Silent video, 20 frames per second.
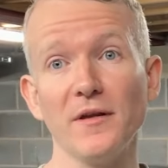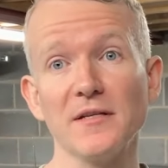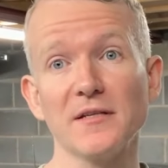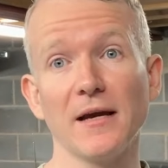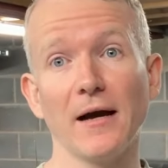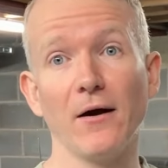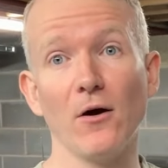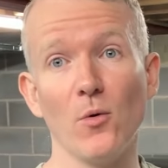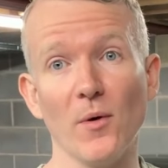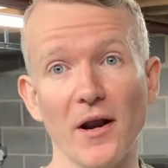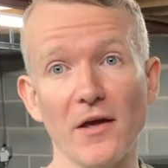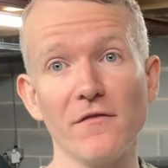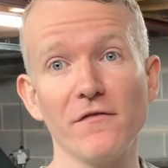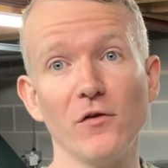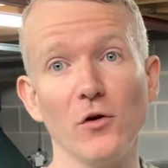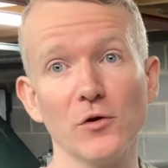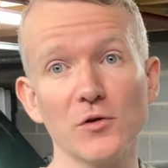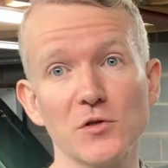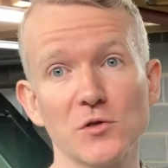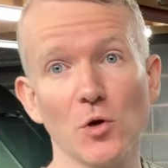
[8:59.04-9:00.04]
this car, when I
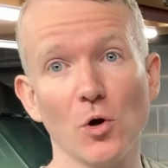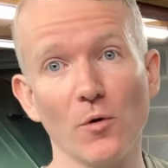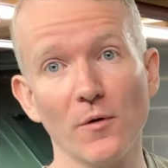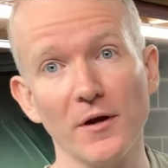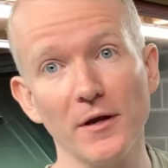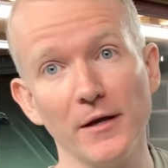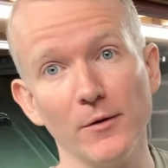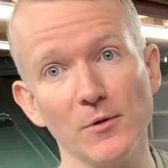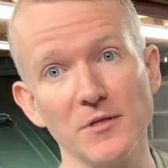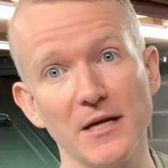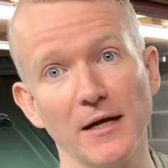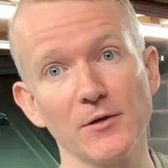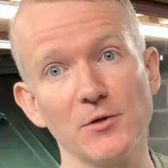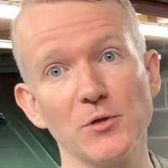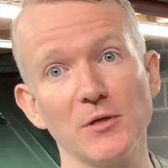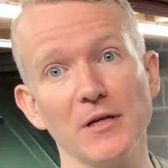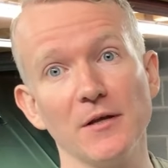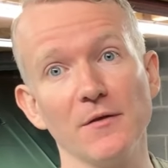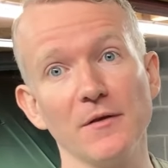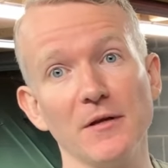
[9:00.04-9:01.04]
first saw it, it was
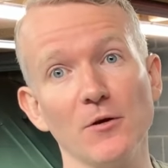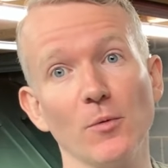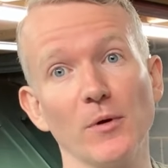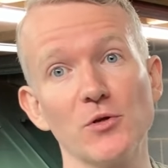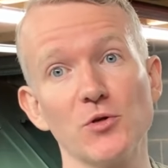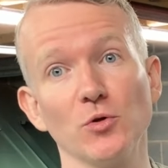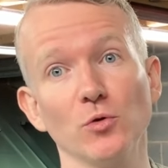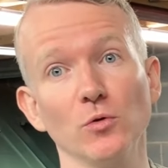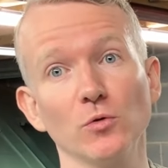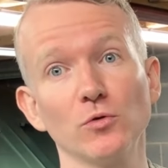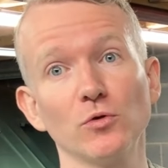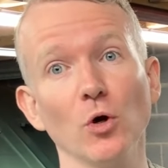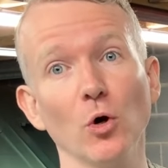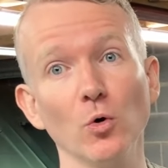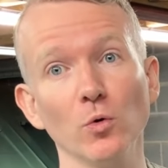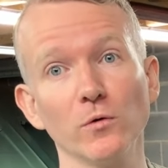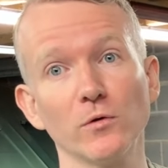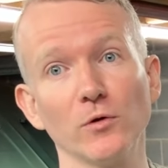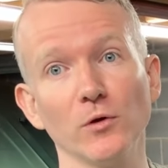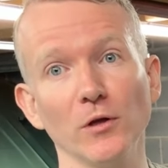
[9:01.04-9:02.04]
actually in the original
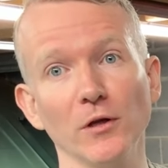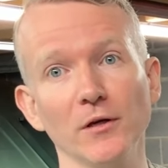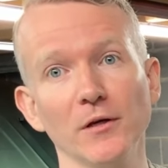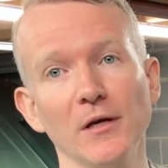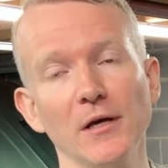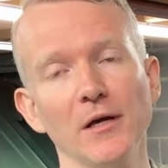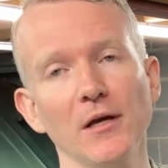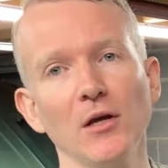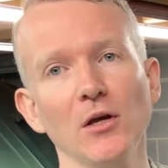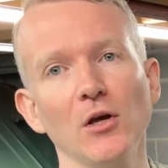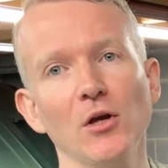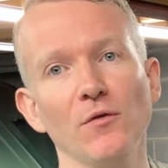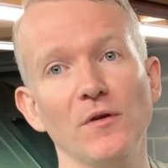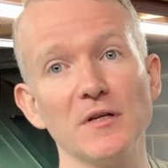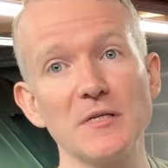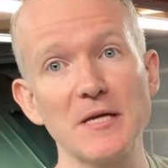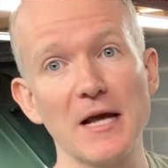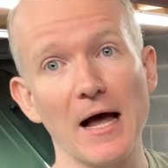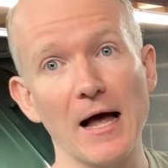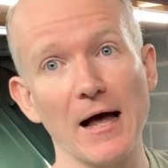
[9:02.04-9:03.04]
gold colour.
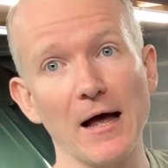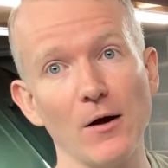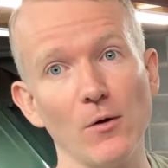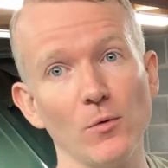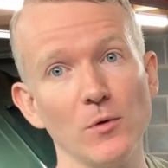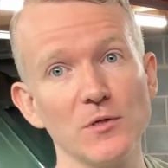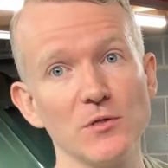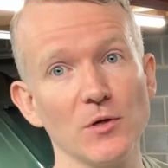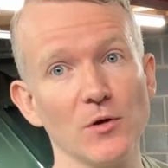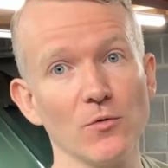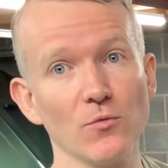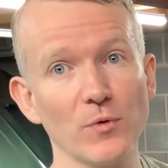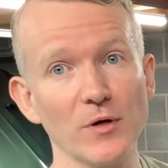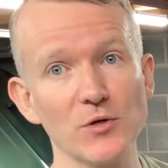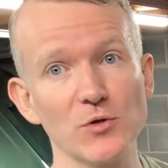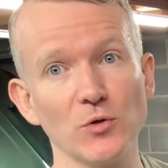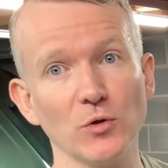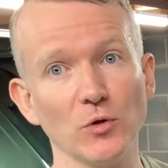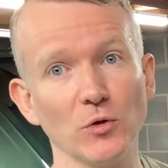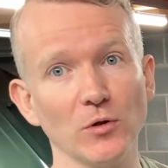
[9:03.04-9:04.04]
This car was an
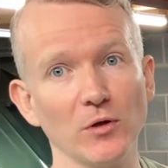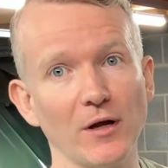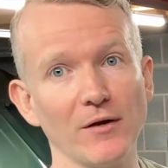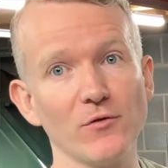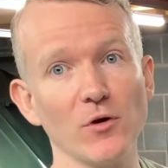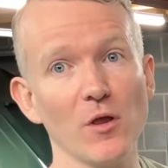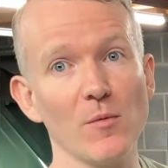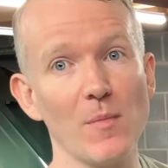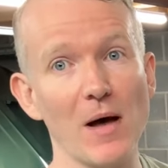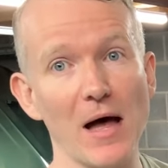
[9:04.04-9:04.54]
original, I've got the